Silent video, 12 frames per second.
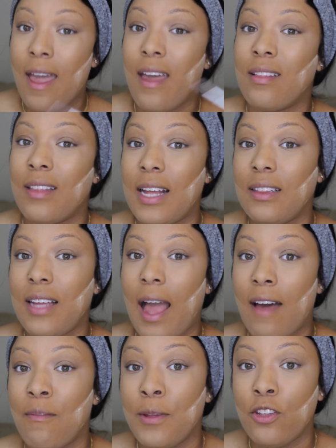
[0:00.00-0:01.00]
And lately
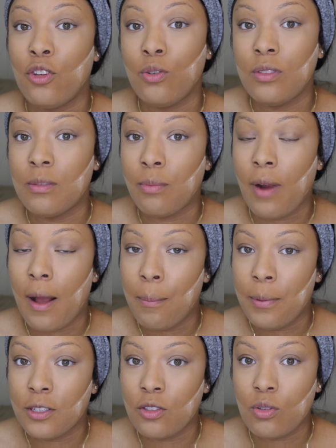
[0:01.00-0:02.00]
I've been using brow
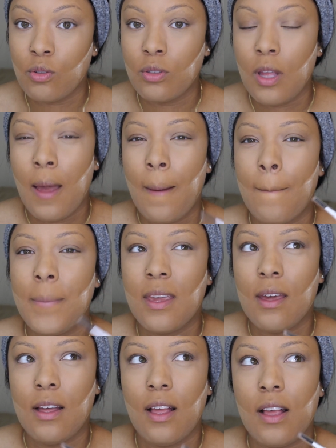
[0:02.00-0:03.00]
pencils
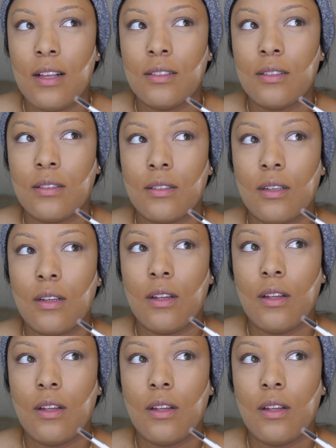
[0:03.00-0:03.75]
because,